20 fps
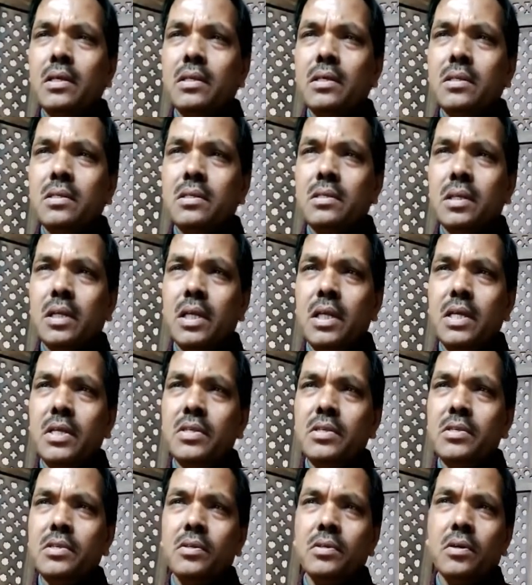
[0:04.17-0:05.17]

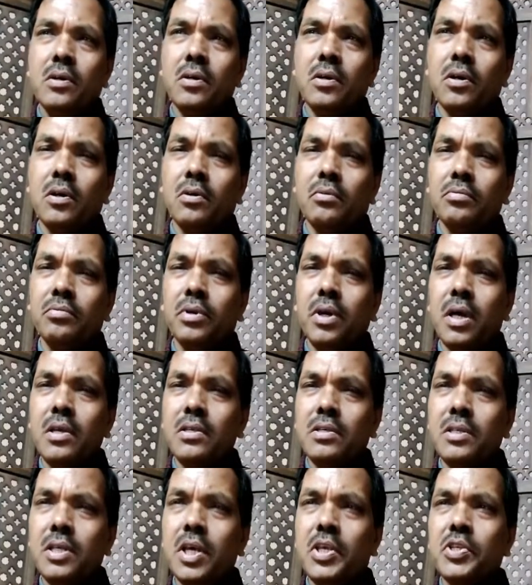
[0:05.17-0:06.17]
series of
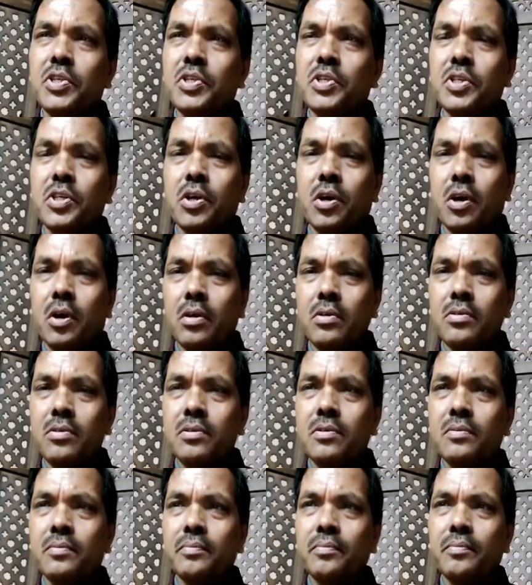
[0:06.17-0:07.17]
6
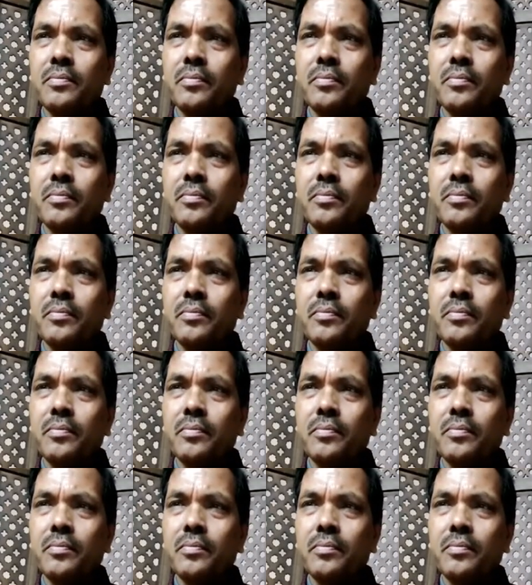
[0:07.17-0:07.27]
talks